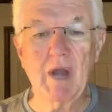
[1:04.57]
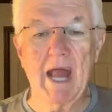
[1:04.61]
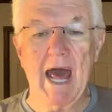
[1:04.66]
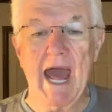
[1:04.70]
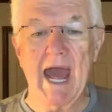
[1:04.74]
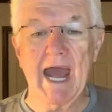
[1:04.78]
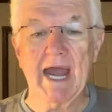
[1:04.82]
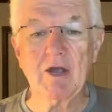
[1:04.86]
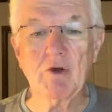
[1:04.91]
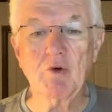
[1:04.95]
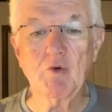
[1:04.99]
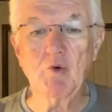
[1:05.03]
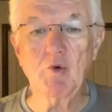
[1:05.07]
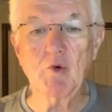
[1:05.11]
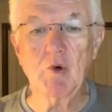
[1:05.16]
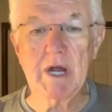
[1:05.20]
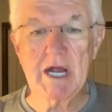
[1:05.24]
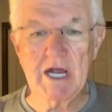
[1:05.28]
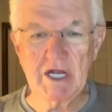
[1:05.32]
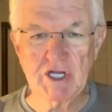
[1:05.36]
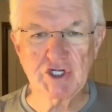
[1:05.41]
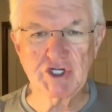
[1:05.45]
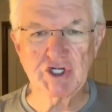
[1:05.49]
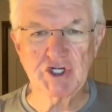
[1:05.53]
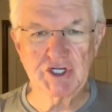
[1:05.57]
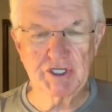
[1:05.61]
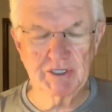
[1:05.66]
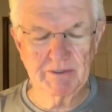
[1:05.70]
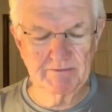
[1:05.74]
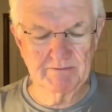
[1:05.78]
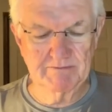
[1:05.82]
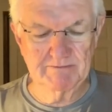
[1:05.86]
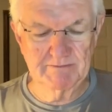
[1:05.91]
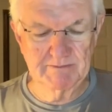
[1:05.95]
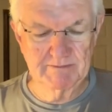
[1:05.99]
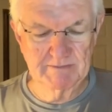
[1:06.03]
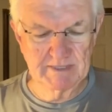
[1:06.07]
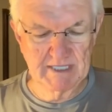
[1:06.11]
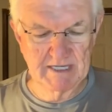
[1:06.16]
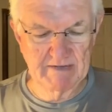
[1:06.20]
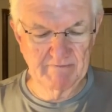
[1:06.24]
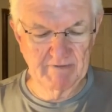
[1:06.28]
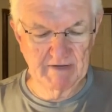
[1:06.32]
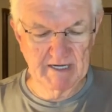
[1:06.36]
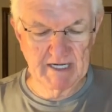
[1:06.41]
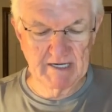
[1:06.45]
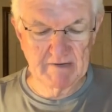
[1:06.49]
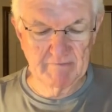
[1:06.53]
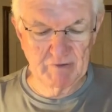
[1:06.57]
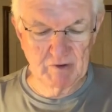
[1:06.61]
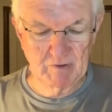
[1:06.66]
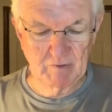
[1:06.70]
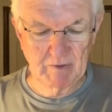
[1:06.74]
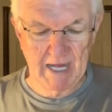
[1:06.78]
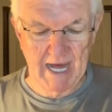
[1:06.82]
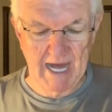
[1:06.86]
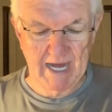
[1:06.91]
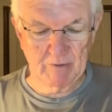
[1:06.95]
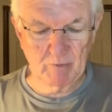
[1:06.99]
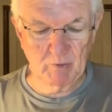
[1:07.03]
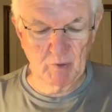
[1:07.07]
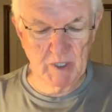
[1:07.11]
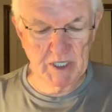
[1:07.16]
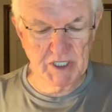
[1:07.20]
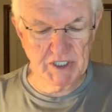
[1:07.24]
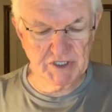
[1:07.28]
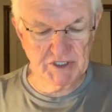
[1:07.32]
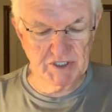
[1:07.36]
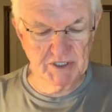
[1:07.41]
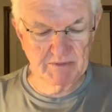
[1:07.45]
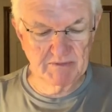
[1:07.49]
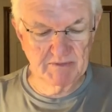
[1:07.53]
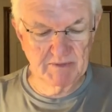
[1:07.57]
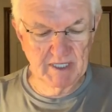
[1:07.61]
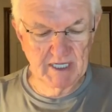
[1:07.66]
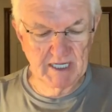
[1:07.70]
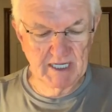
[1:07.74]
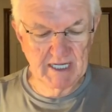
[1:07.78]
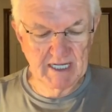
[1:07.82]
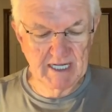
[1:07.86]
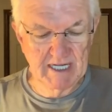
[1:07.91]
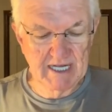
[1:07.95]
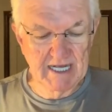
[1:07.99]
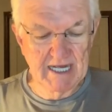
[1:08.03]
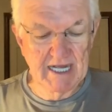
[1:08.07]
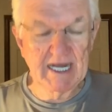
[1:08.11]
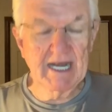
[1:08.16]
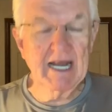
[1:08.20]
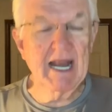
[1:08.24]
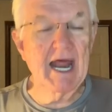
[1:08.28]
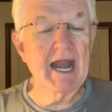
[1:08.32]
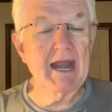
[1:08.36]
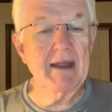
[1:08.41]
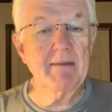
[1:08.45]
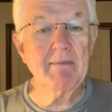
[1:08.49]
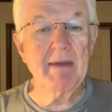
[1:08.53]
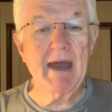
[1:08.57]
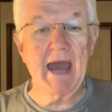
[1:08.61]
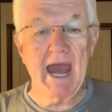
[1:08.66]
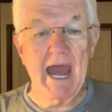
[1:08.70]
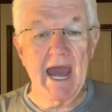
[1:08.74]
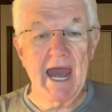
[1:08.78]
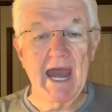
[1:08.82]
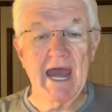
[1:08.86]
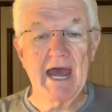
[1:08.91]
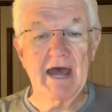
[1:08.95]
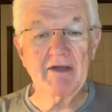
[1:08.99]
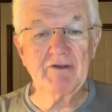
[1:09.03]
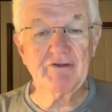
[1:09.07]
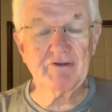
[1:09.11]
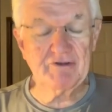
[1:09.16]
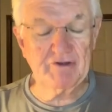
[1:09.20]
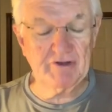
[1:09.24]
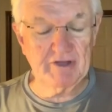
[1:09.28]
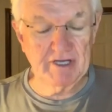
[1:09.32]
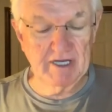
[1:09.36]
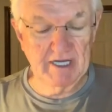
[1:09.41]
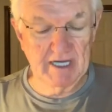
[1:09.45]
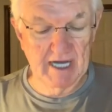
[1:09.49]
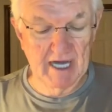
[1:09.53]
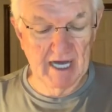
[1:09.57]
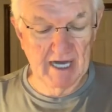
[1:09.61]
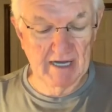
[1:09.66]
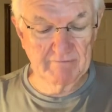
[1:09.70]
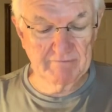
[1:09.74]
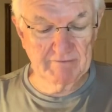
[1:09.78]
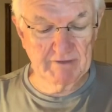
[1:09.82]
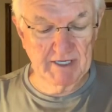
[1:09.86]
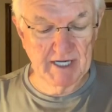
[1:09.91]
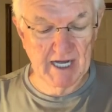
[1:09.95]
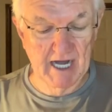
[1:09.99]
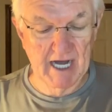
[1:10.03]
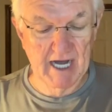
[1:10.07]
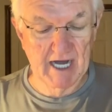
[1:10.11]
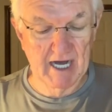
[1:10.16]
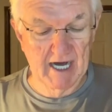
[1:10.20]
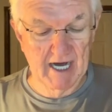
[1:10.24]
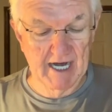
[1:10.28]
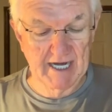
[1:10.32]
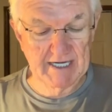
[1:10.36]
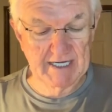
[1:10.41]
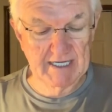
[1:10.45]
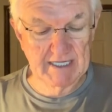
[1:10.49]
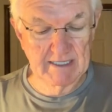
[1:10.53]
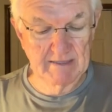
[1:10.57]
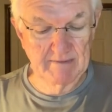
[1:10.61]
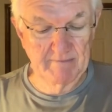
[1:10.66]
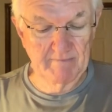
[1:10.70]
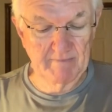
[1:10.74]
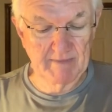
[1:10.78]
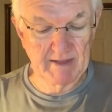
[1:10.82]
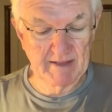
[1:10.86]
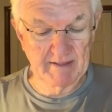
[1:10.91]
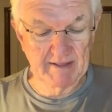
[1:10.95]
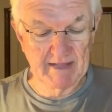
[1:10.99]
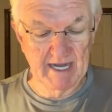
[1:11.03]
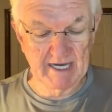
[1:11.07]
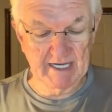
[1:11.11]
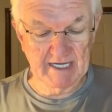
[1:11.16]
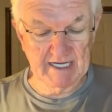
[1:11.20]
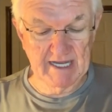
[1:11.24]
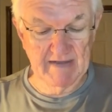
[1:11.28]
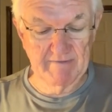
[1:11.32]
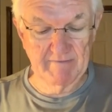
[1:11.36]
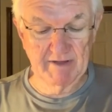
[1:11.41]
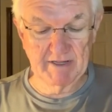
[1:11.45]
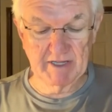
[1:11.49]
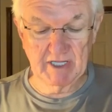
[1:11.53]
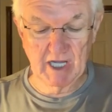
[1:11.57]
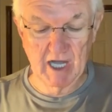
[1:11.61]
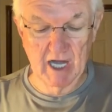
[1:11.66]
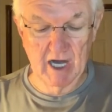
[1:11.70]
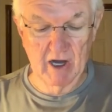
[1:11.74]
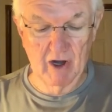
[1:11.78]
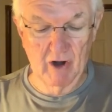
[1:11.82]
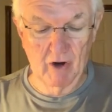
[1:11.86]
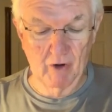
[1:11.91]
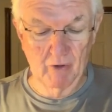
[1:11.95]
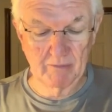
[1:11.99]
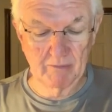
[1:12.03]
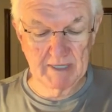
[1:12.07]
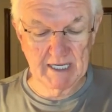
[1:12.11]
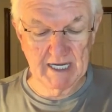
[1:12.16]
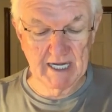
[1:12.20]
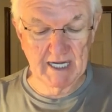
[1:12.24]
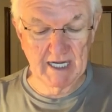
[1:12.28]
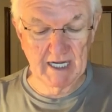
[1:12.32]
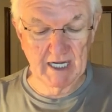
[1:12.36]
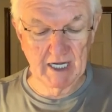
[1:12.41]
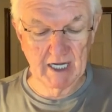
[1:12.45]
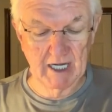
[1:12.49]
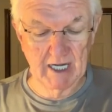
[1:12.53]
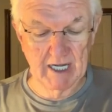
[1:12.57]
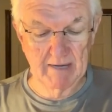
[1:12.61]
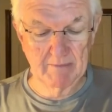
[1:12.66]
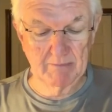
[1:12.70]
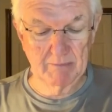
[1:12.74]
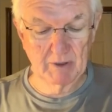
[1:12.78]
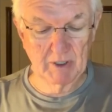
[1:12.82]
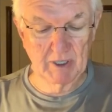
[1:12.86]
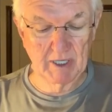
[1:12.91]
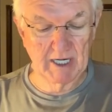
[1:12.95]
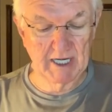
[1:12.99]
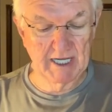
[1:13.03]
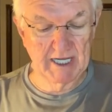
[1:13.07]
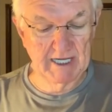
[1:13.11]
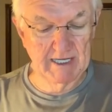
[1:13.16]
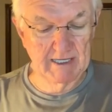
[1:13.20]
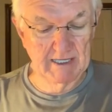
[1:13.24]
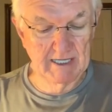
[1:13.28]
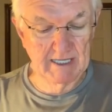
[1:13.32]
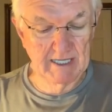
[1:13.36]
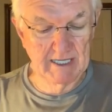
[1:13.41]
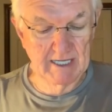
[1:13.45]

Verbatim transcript: lack wisdom, if any of you lack wisdom, let him ask of God that giveth to all men liberally,